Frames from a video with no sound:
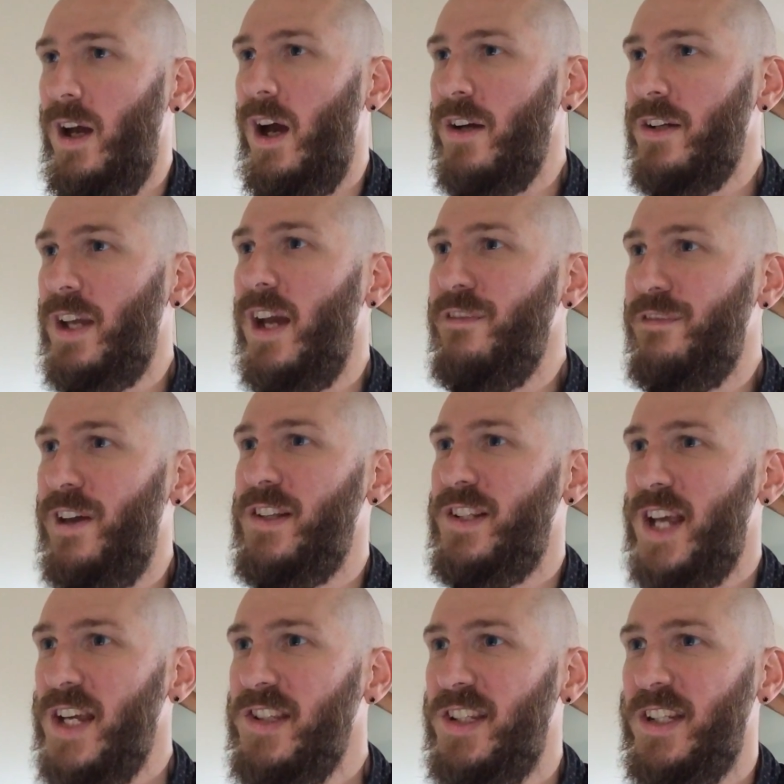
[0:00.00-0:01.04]
Okay,
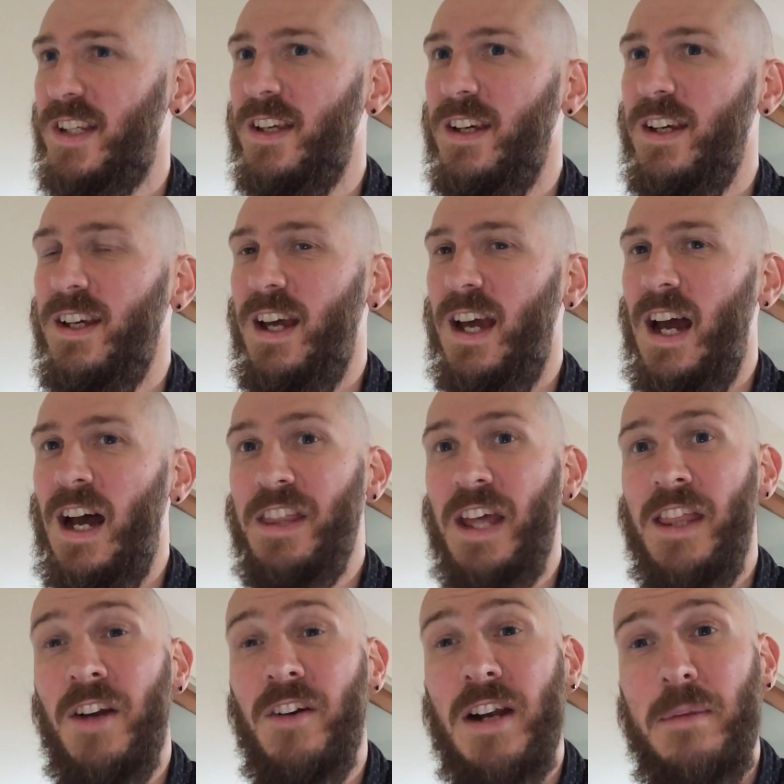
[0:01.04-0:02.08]
fantastic.
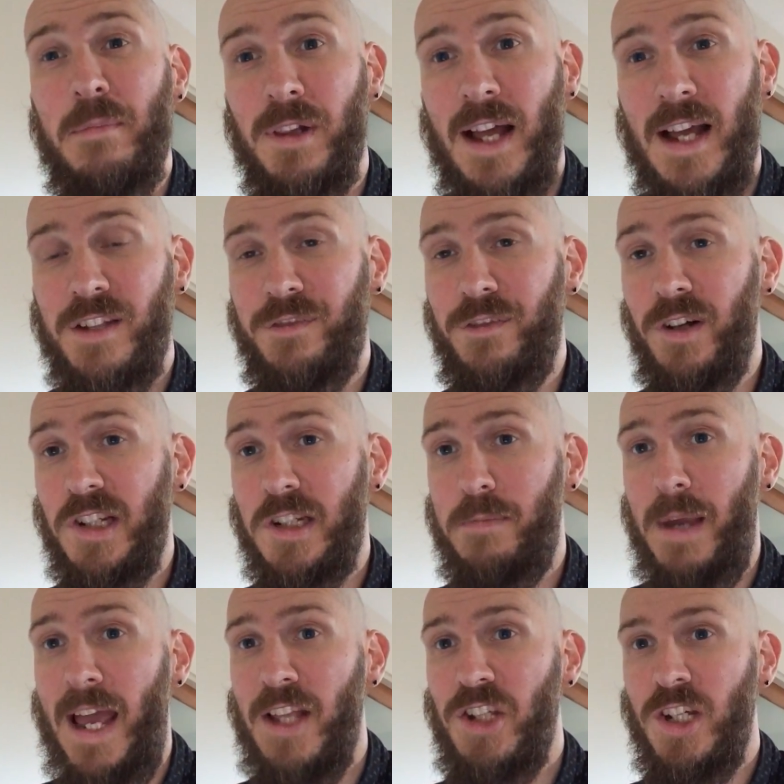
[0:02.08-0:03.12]
Are there any plans for
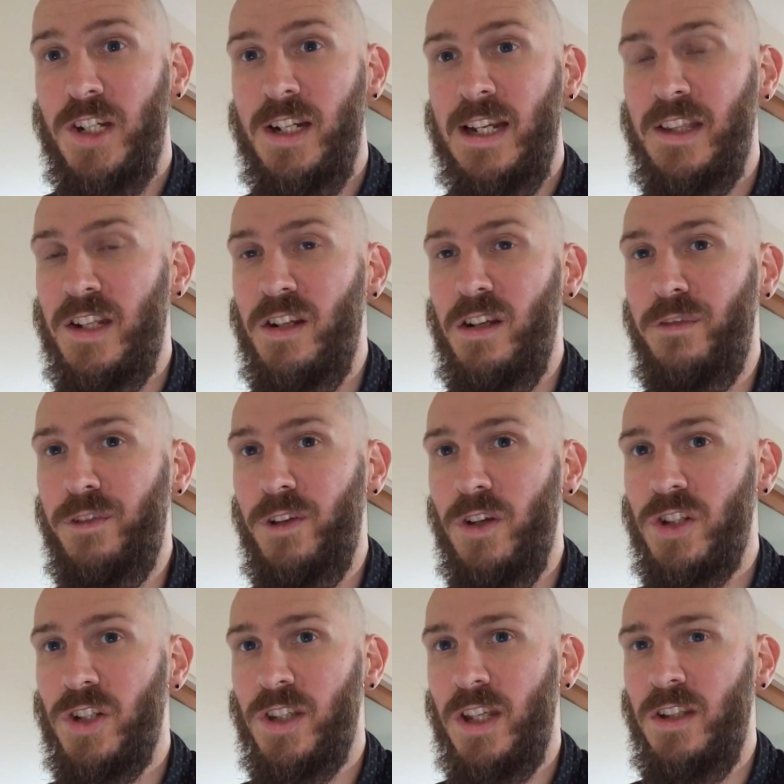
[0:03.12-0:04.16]
expansion in the near
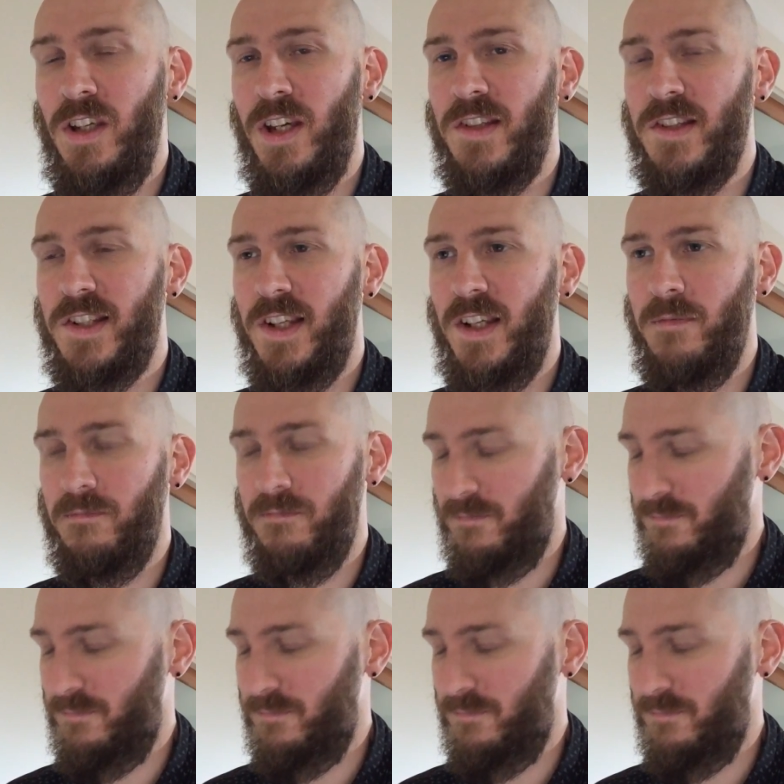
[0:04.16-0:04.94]
future that you can see?